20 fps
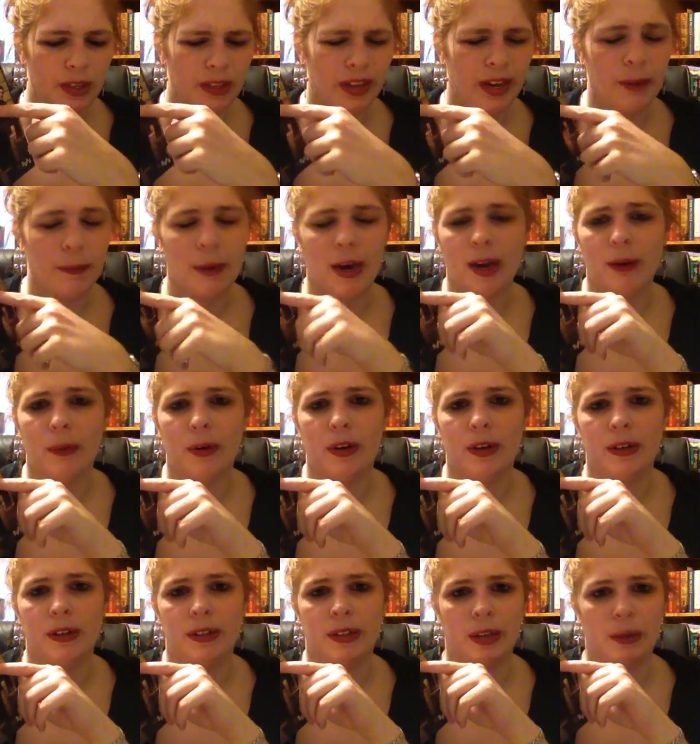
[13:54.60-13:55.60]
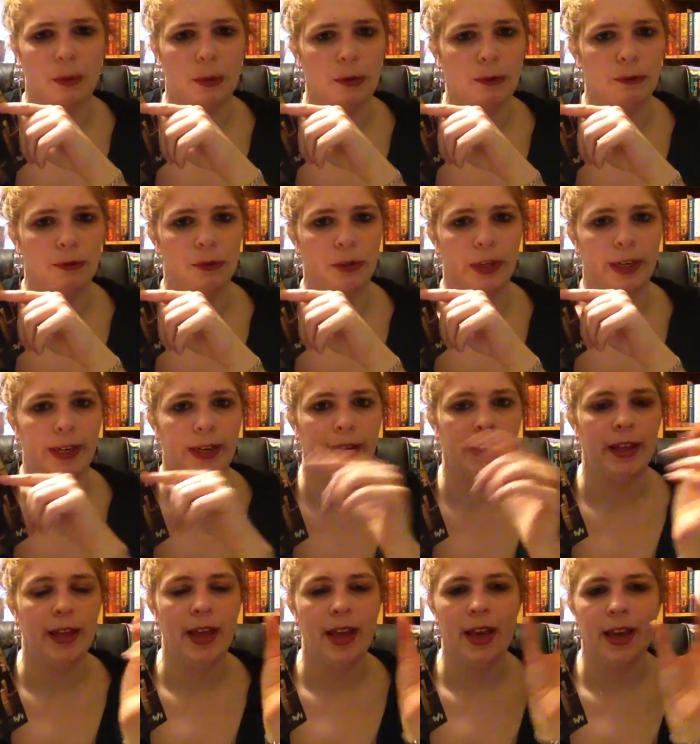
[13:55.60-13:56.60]
they had buy one get one
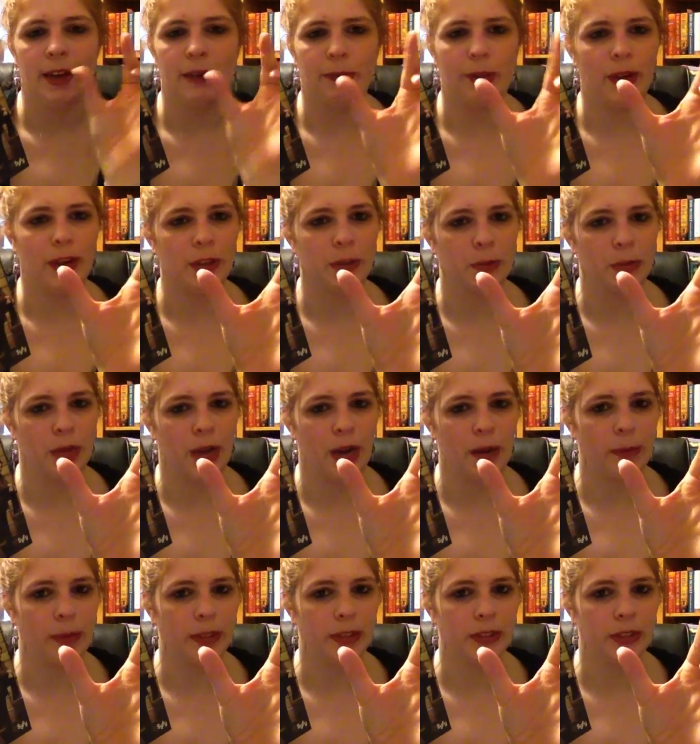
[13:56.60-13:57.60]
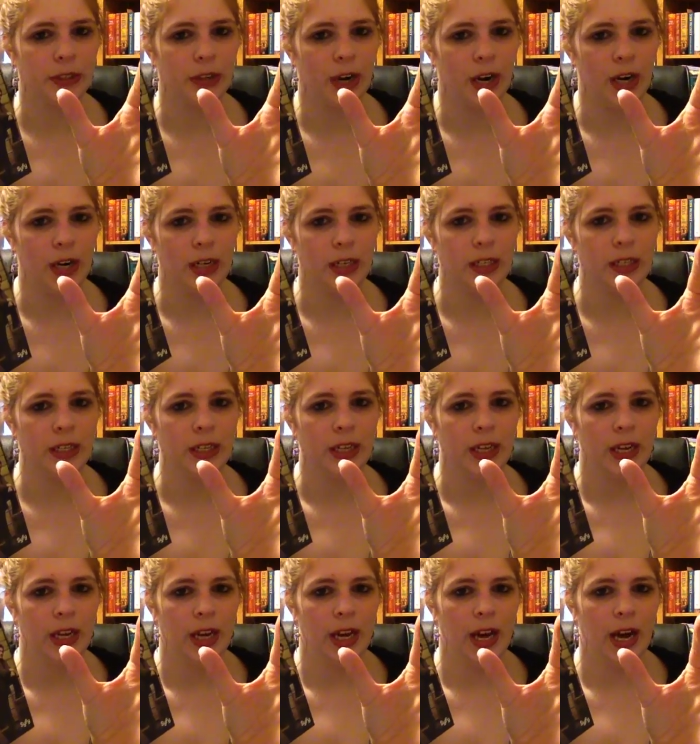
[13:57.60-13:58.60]
free if you had your blockbuster card
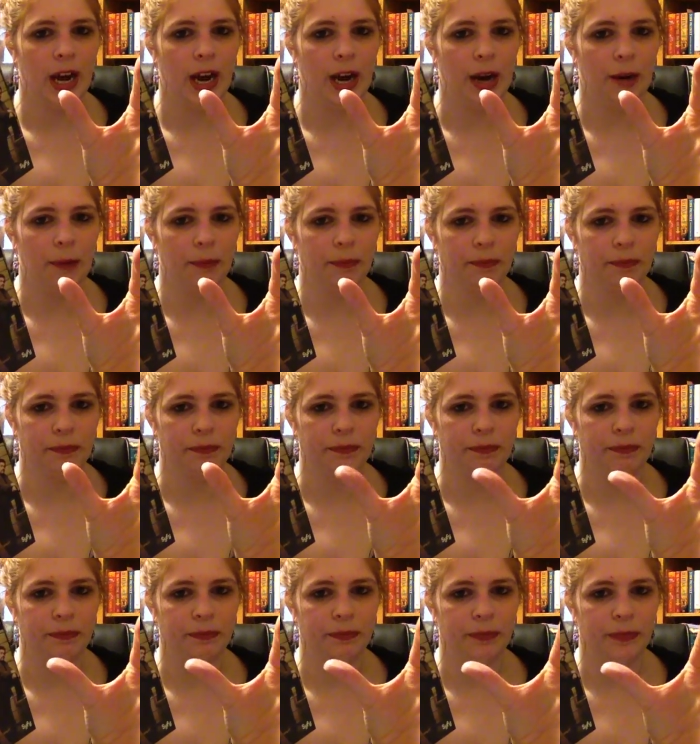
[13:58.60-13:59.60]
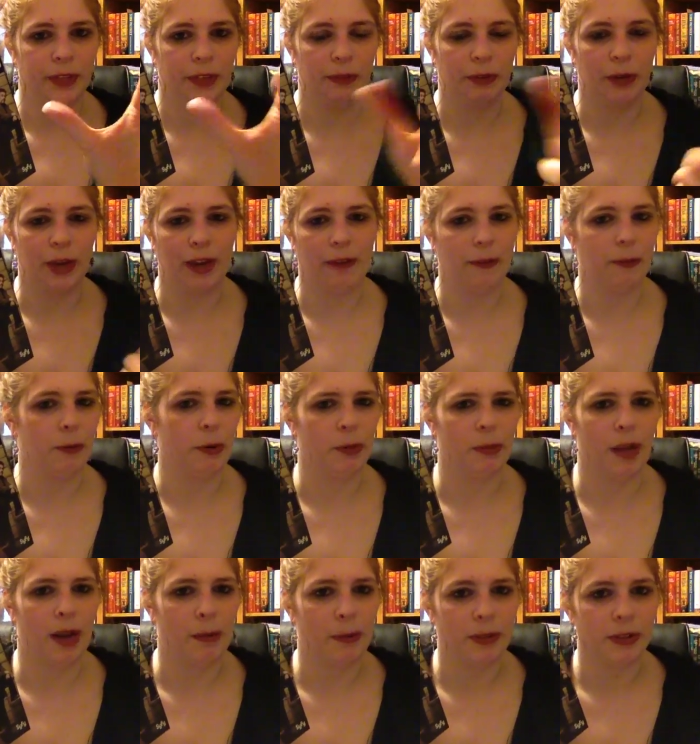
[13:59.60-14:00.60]
um, if you gave them your
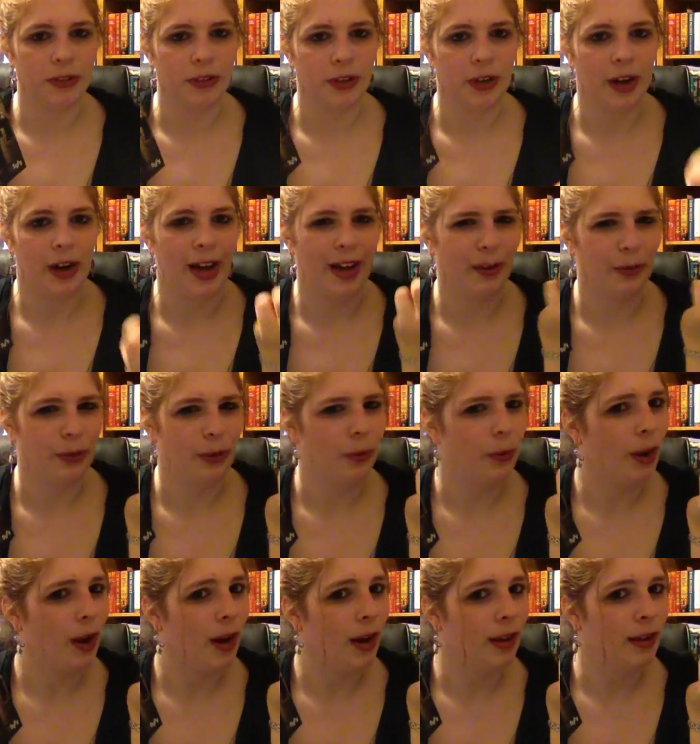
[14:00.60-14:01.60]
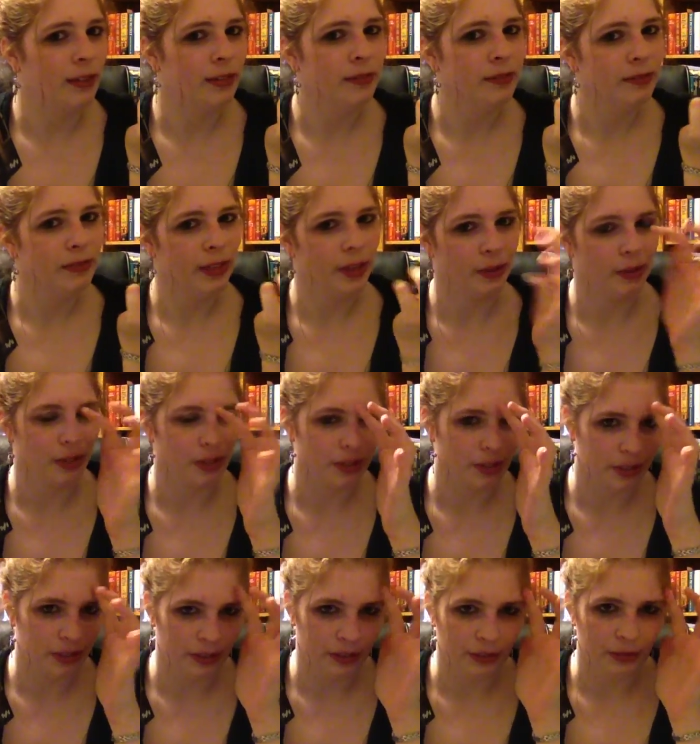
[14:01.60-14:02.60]
blockbuster card i don't know why they were
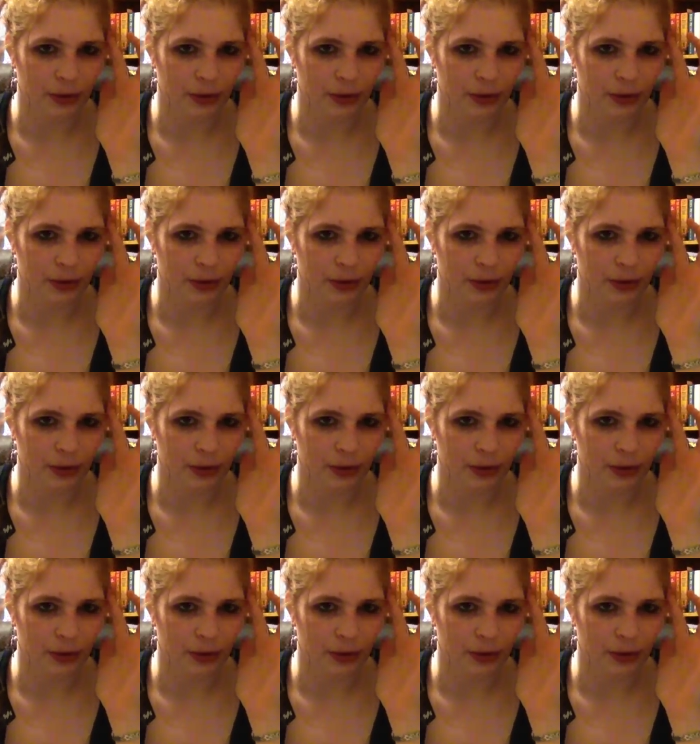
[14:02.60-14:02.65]
just gonna